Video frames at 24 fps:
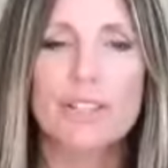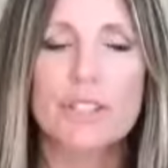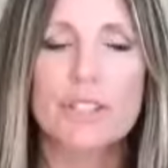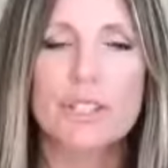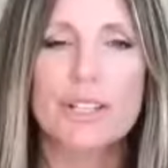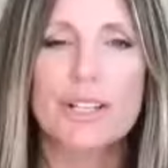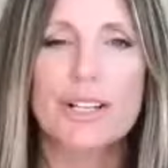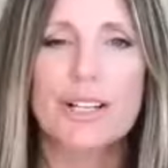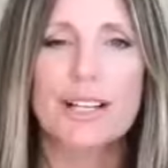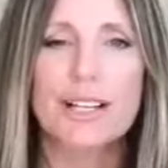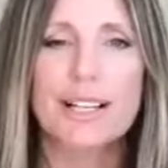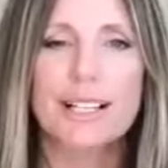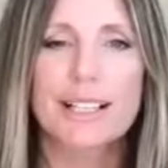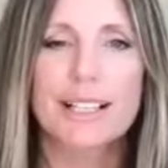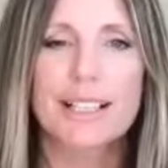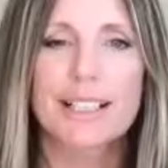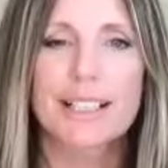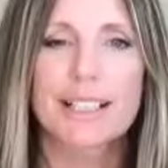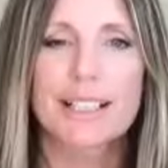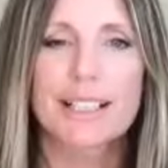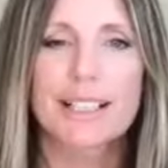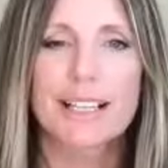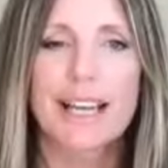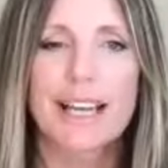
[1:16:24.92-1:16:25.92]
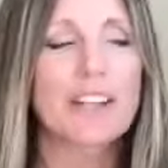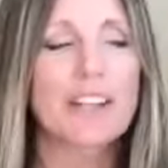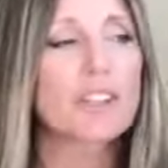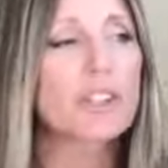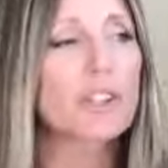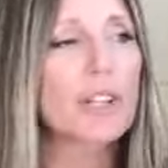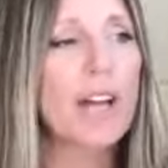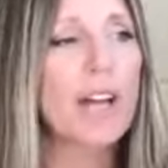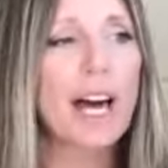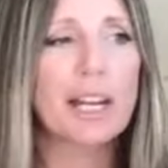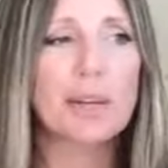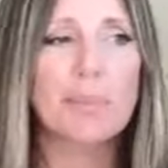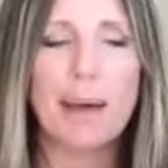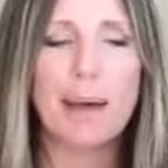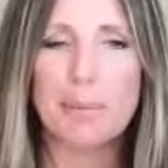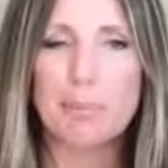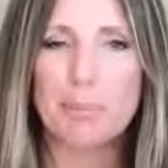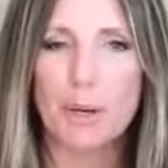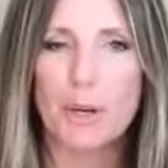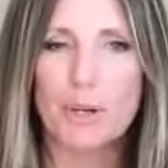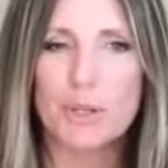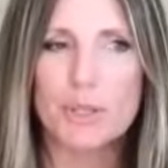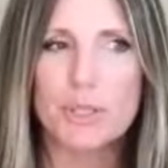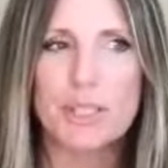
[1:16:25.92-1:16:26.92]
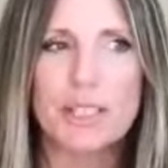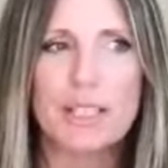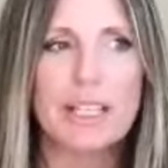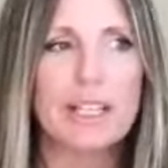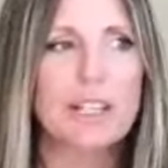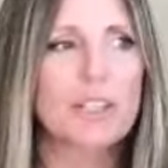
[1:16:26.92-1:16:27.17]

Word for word: sure. Now, and you're not a bad person,